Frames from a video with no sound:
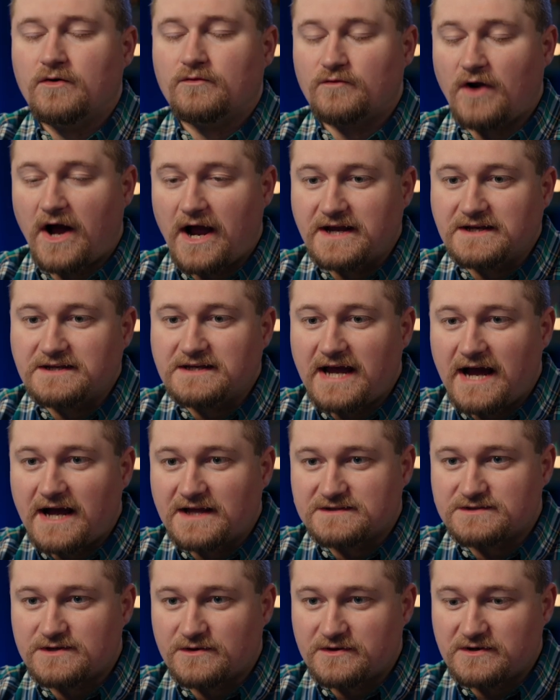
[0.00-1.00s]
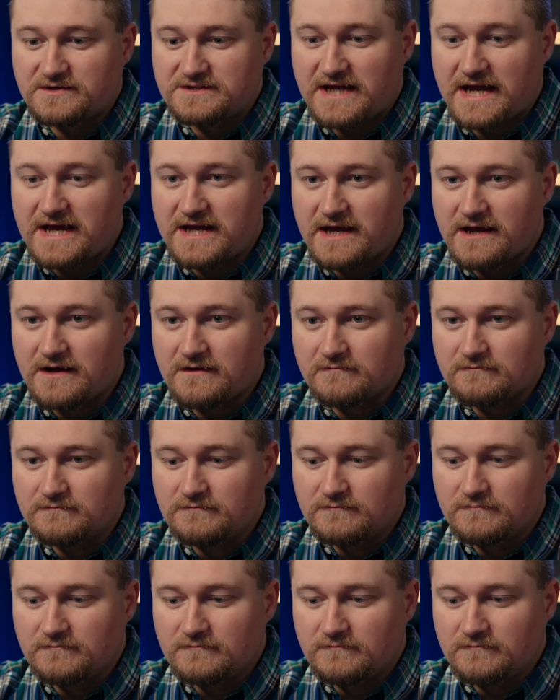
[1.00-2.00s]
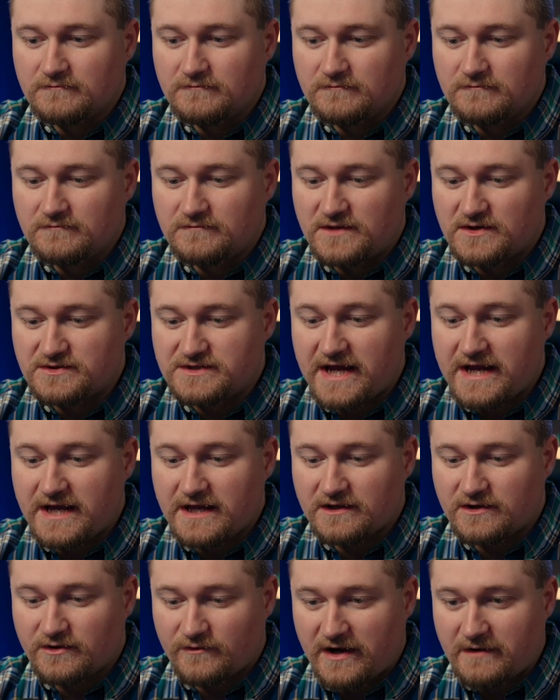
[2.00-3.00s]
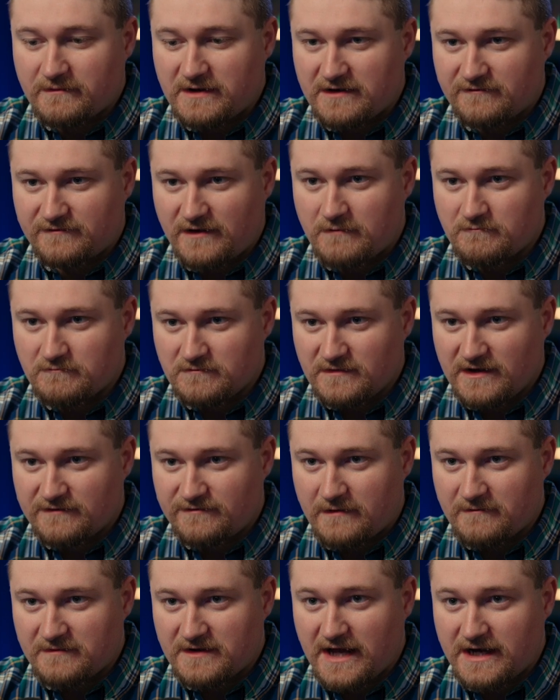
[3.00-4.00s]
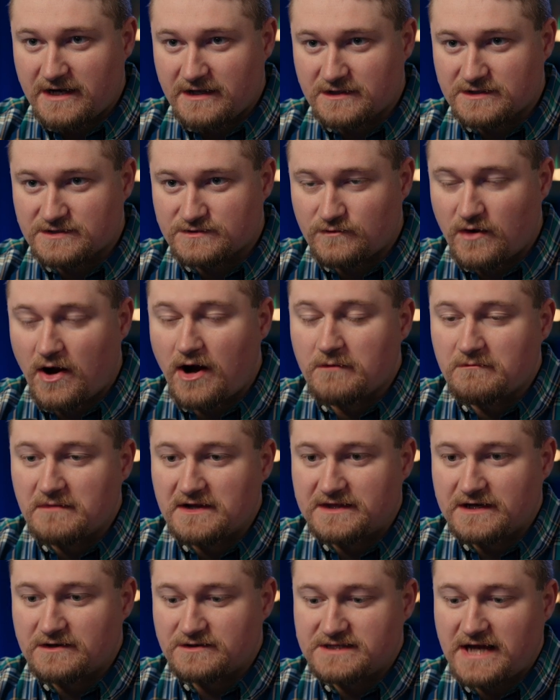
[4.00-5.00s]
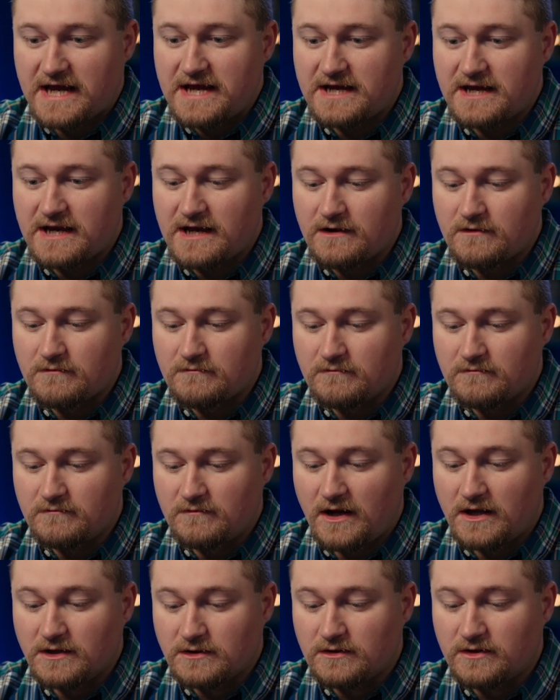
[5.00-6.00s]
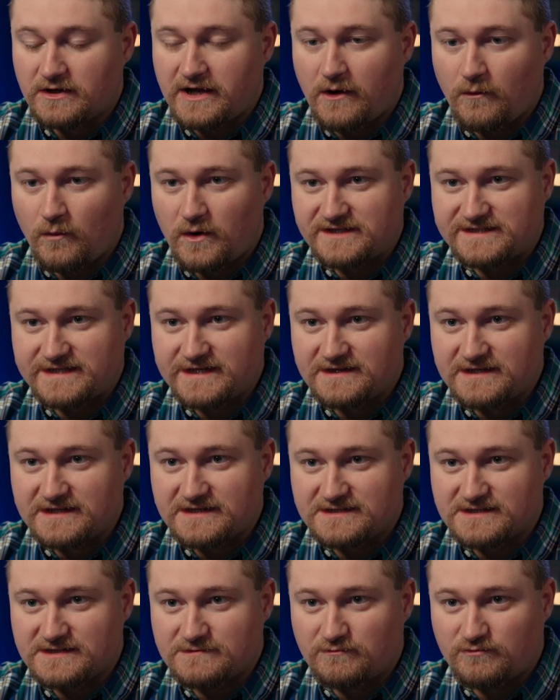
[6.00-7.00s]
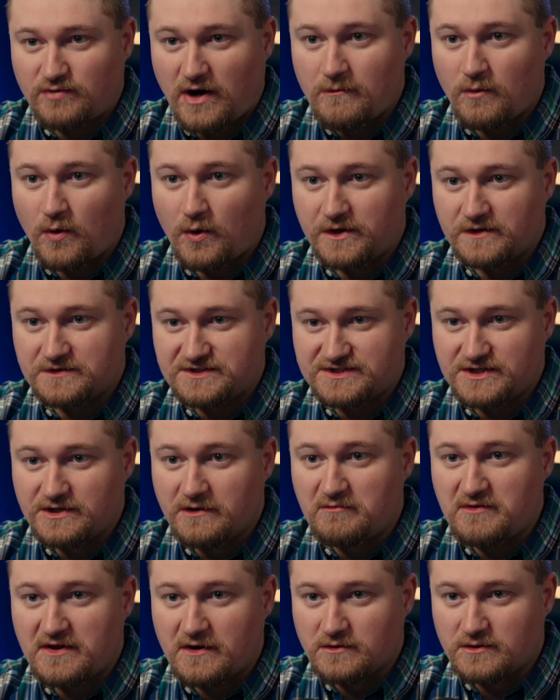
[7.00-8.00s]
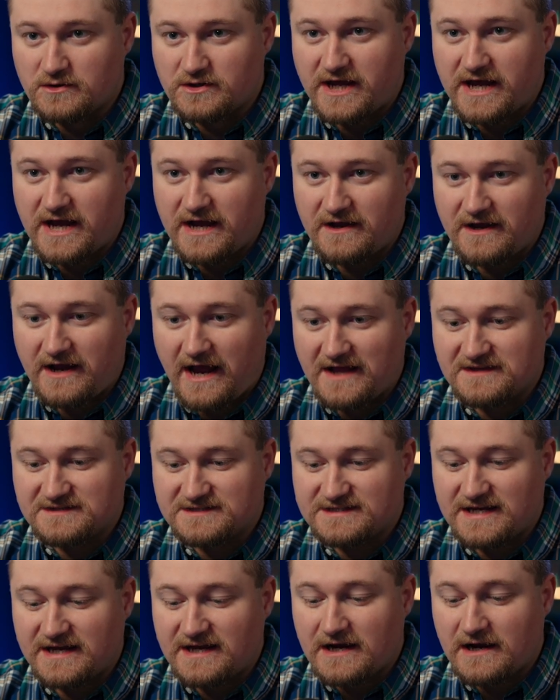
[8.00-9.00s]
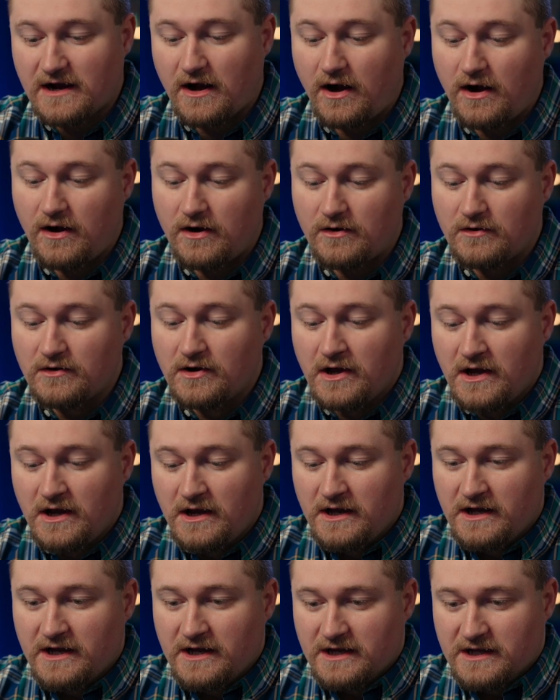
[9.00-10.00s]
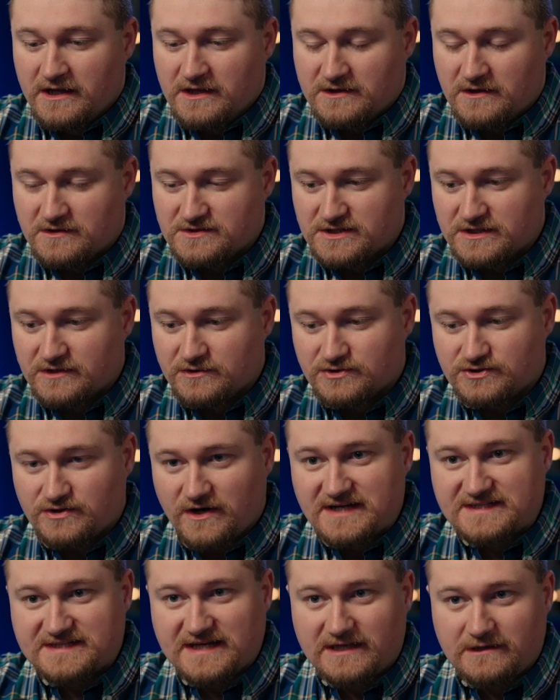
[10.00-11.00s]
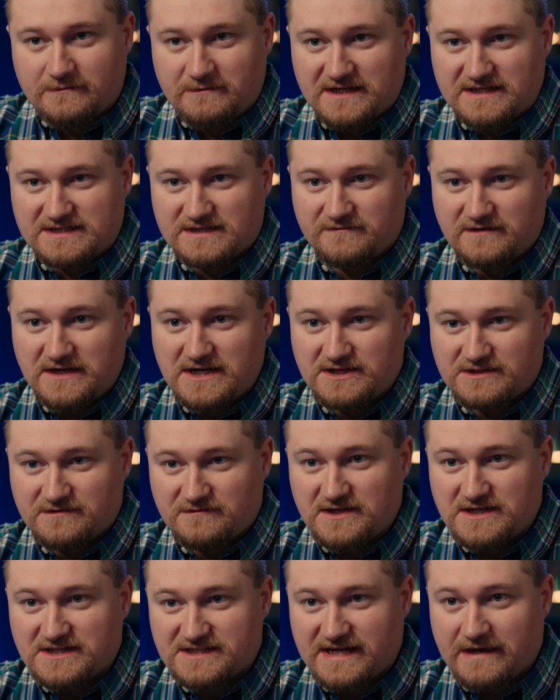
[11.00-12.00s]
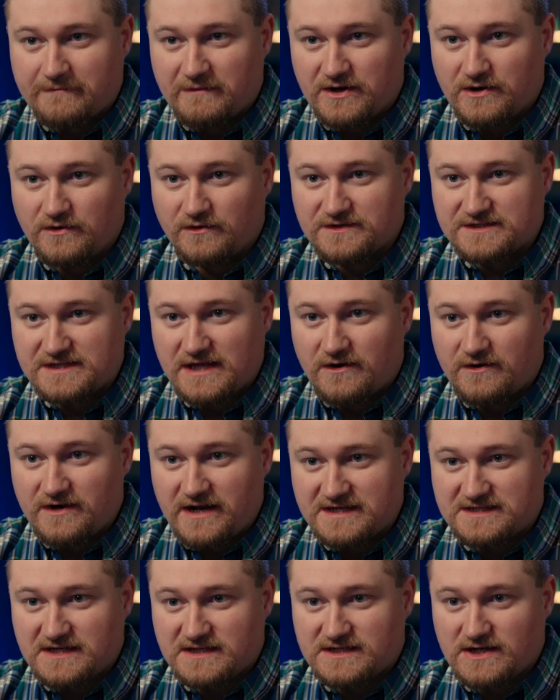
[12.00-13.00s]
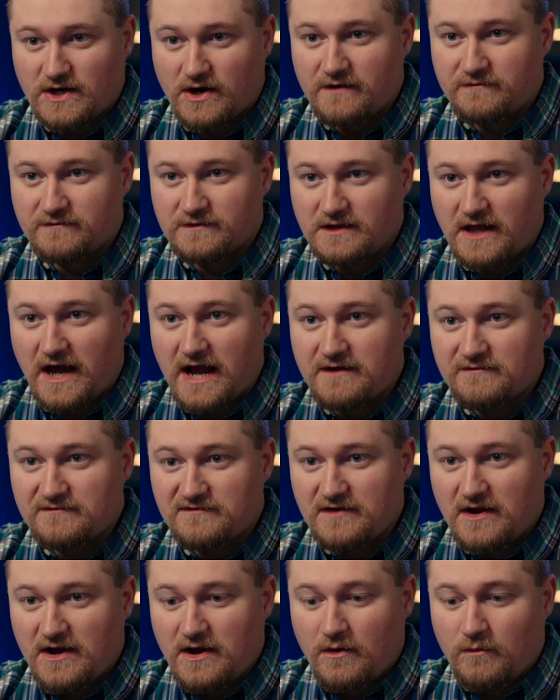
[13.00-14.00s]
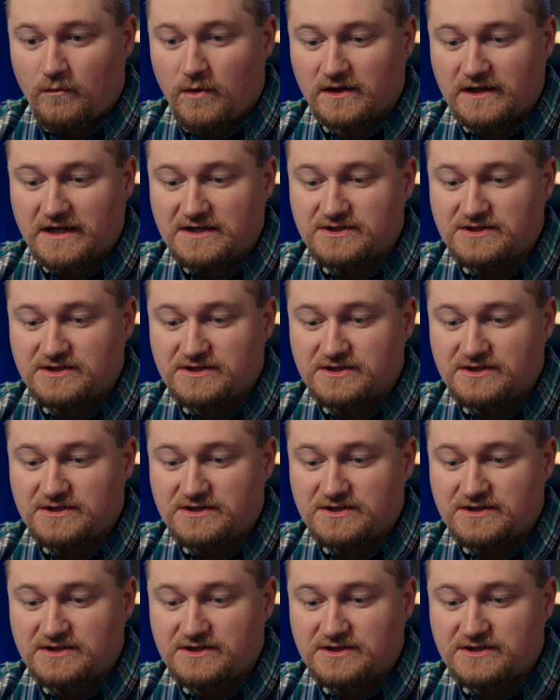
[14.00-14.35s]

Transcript: Right. Yeah. So they're taking they're taking correct me if I'm if I'm getting this wrong, but they're taking a look at what's in this primordial soup. They're looking and saying, "Oh, there's little trace elements of each of these chemicals that are necessary for life. Mm-hmm. Well,